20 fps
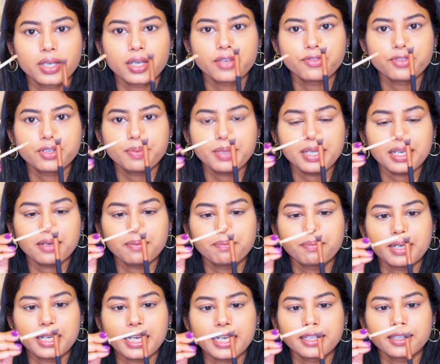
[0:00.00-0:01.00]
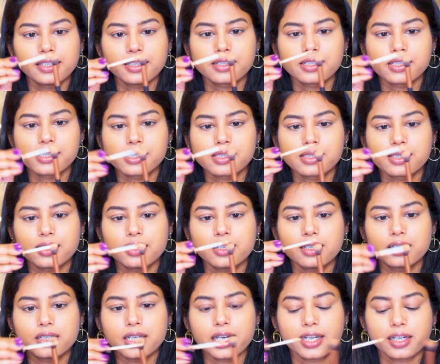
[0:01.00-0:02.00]
I would be applying the
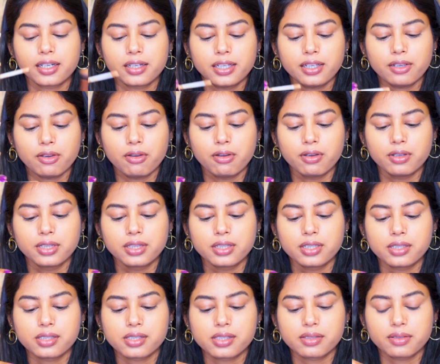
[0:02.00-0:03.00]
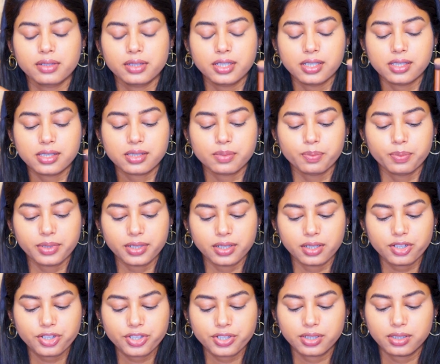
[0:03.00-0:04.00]
concealer directly on this
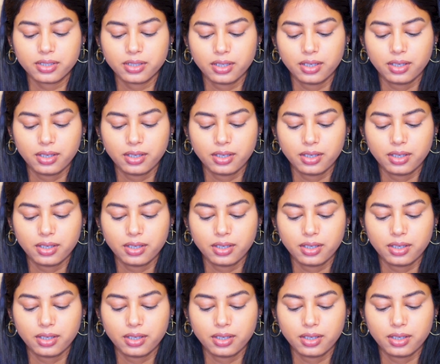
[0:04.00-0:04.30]
brush